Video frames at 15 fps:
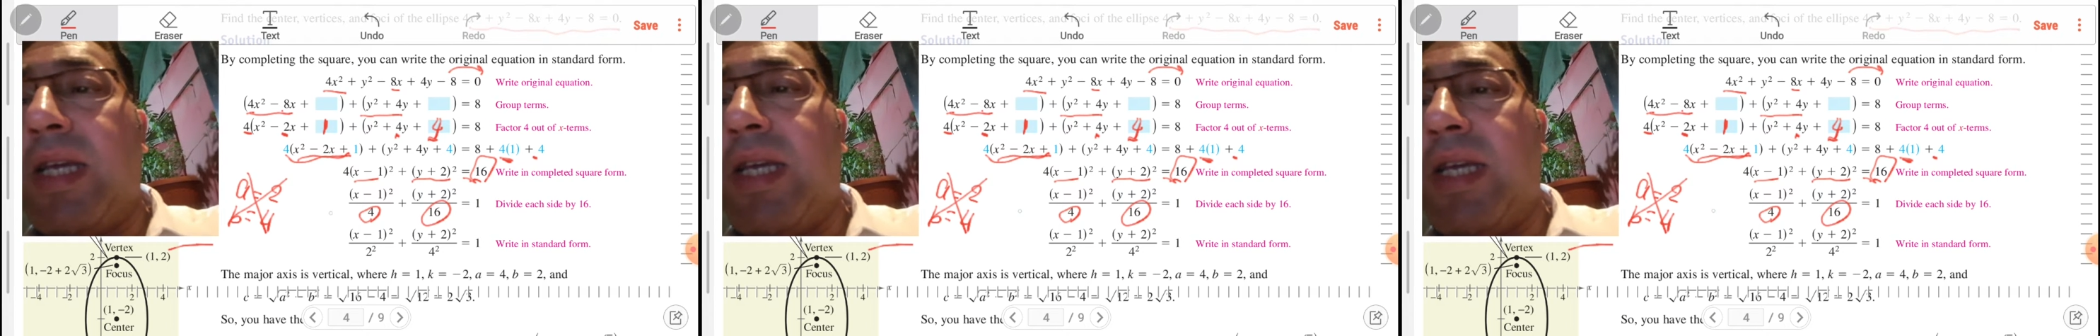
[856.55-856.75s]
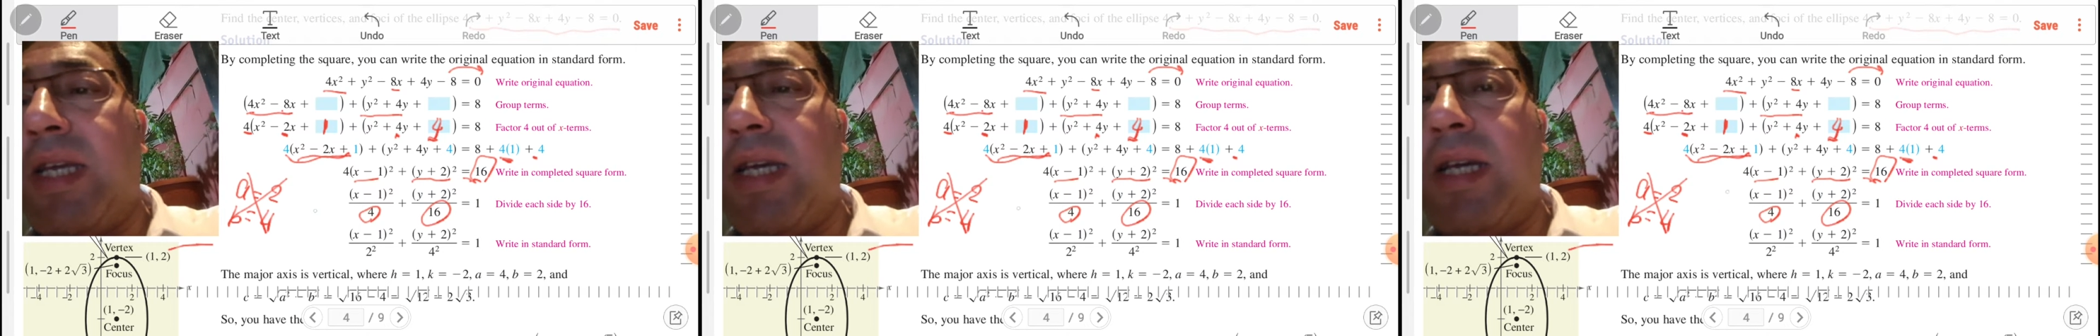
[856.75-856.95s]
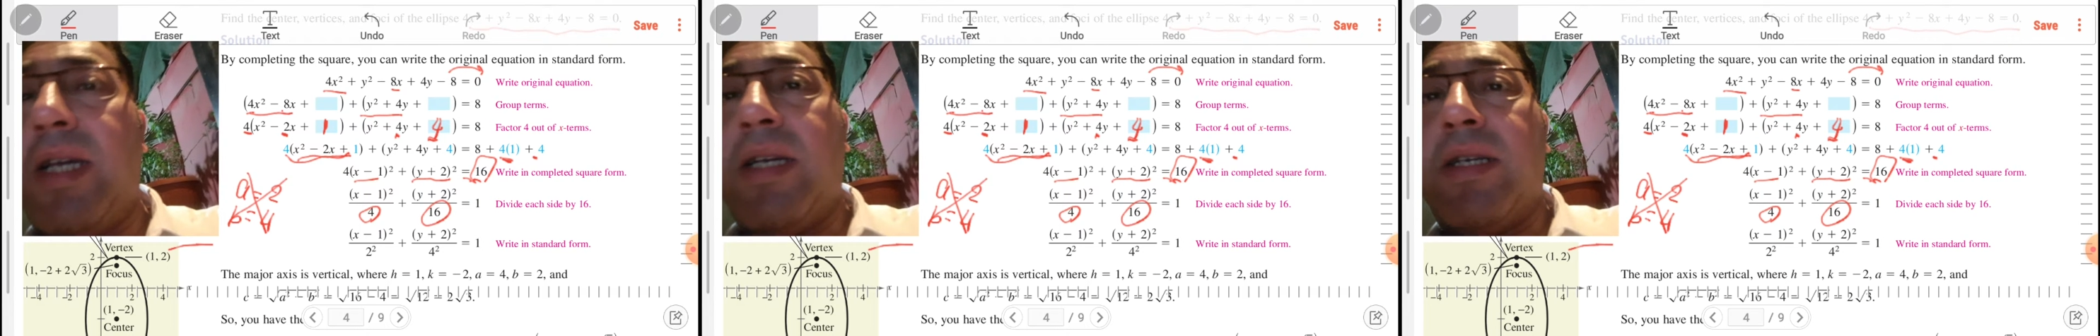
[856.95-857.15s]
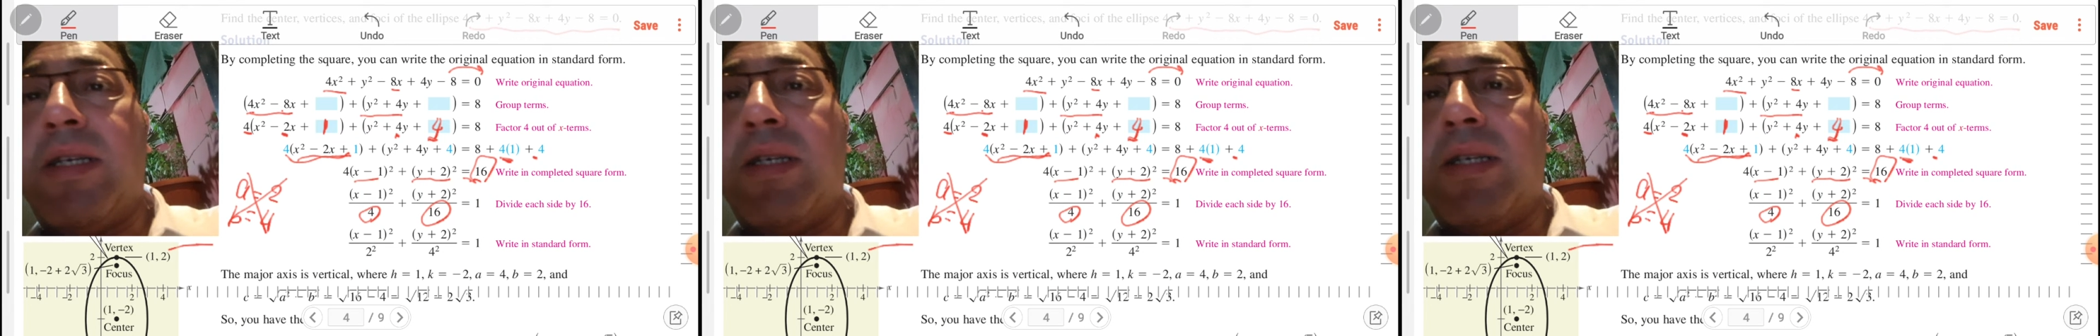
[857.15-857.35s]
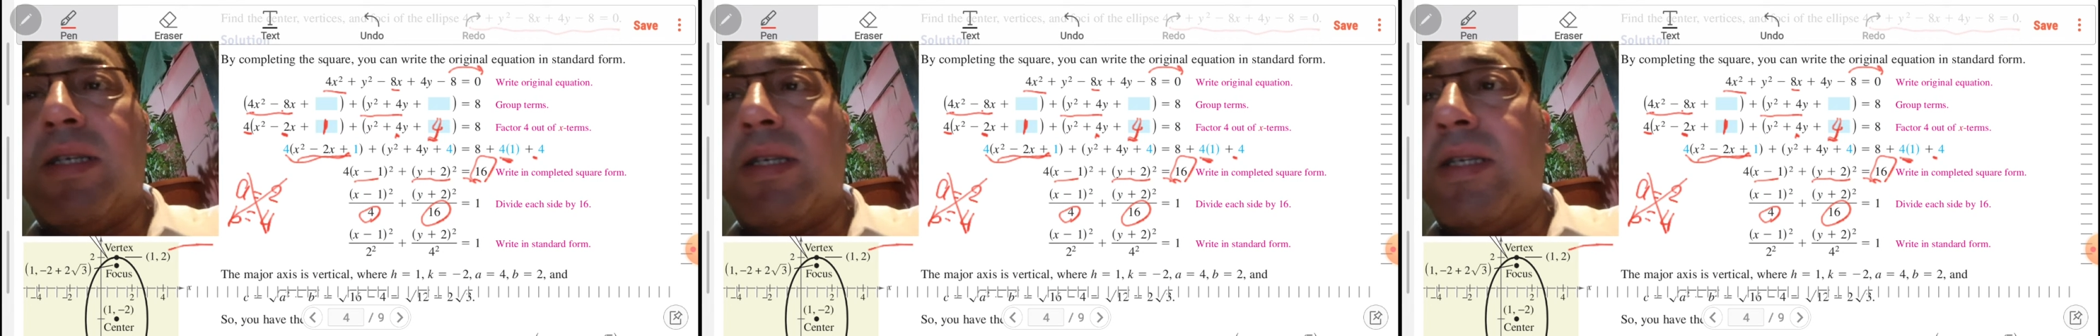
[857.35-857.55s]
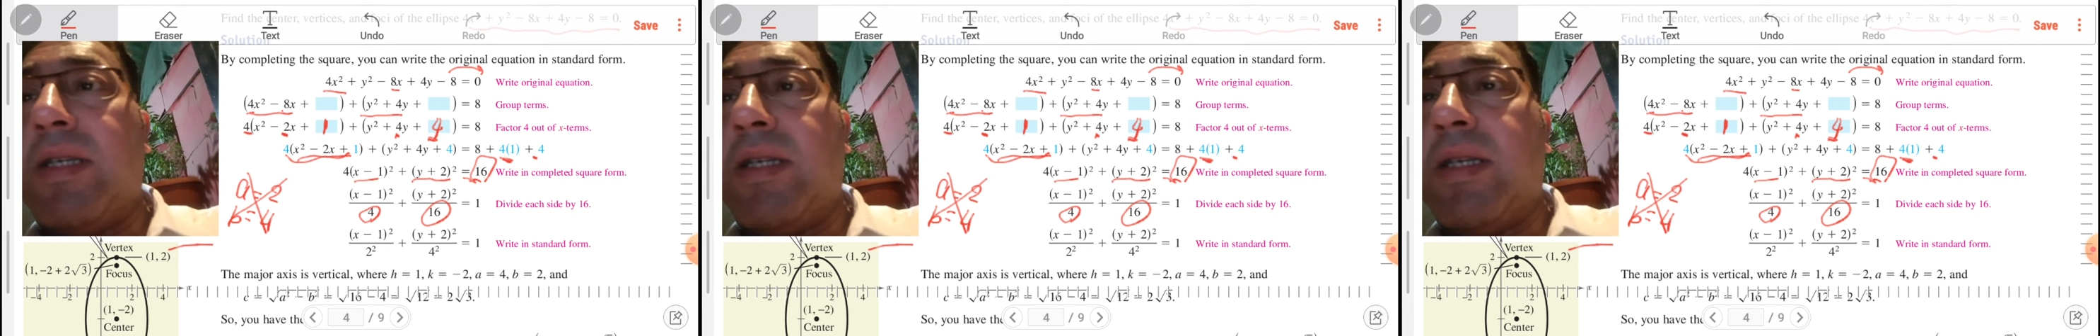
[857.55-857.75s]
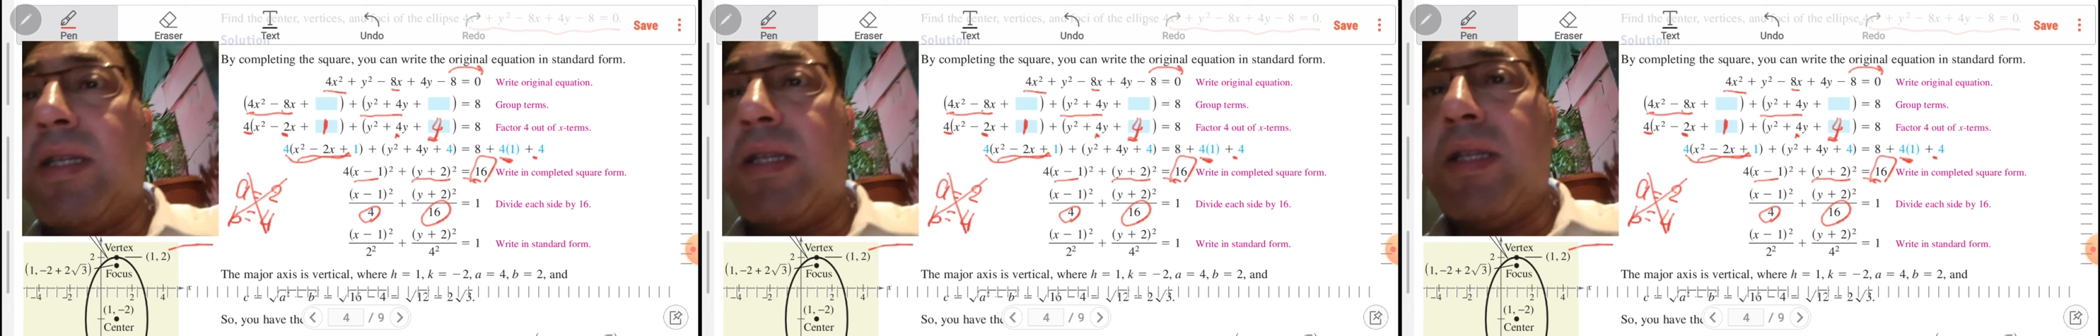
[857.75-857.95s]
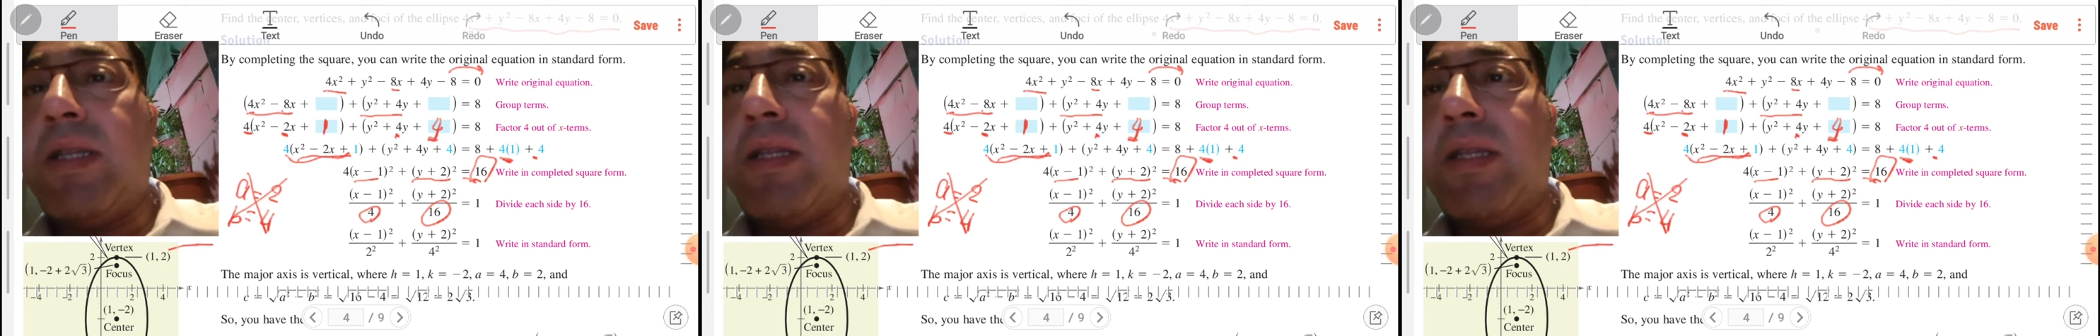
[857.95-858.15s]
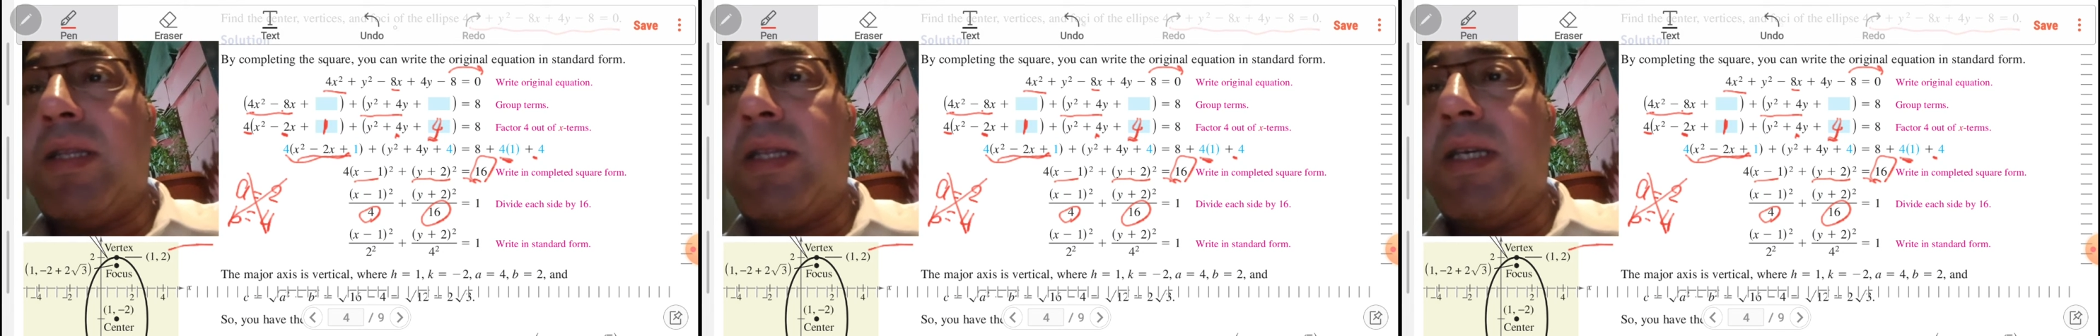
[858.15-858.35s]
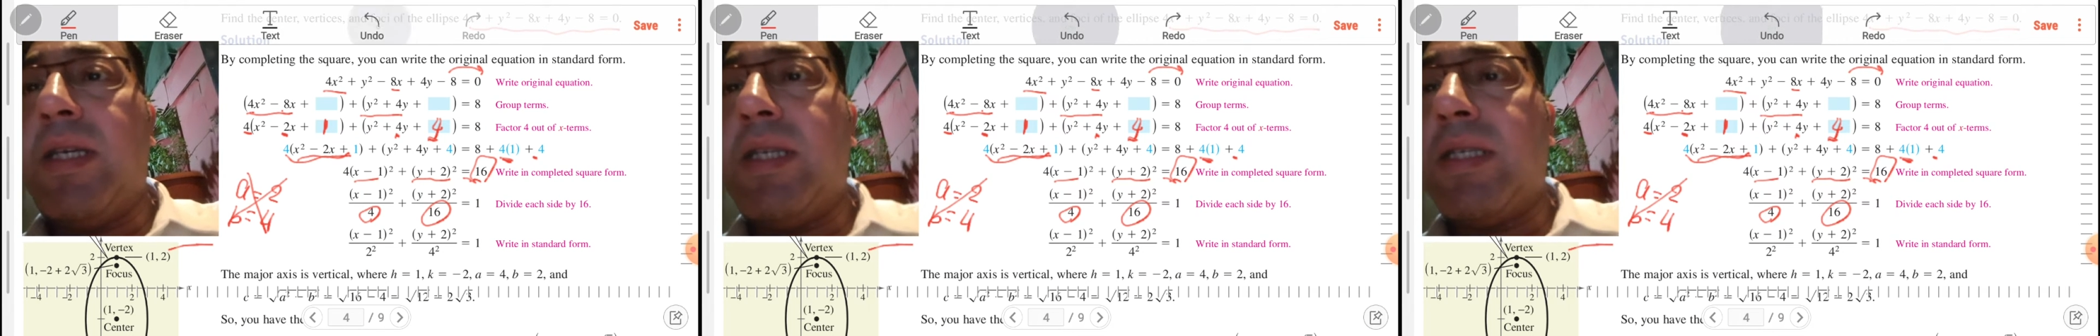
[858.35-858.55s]
Here,
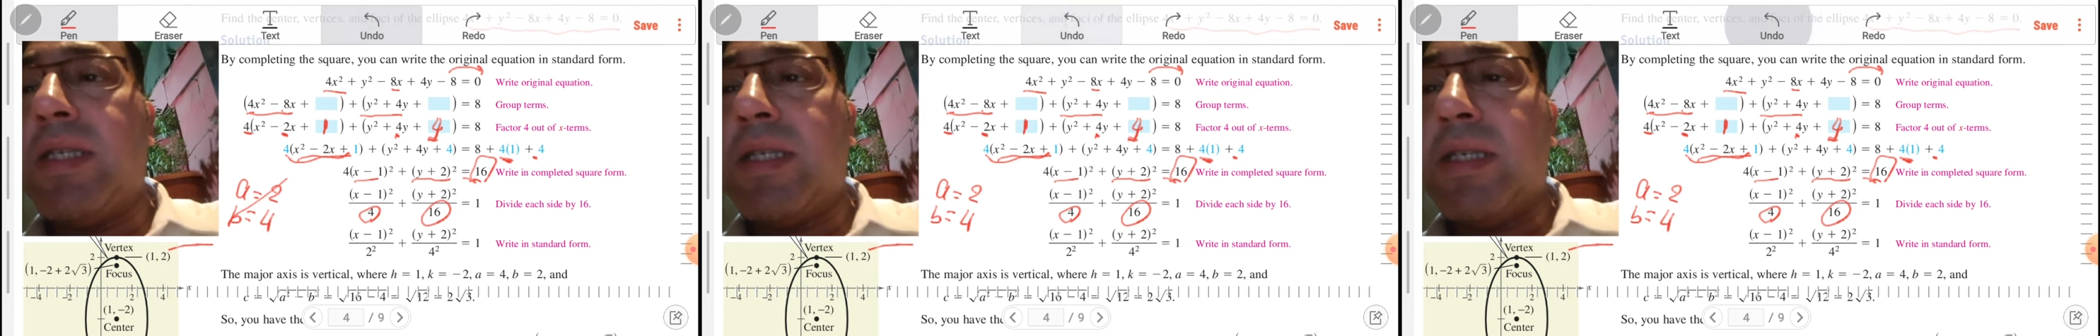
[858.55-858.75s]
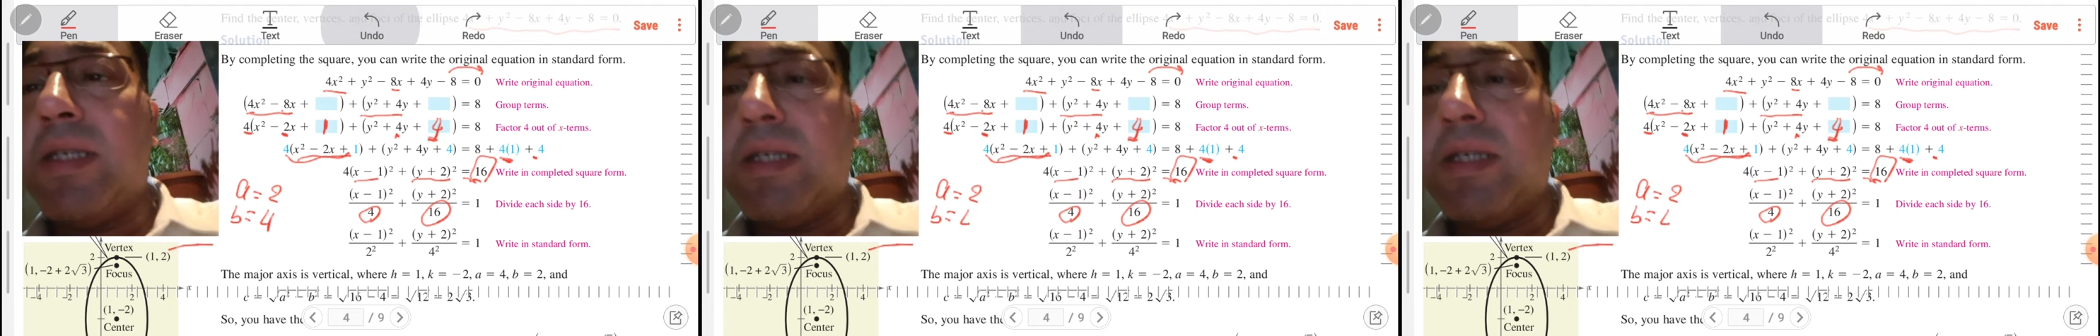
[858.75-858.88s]
this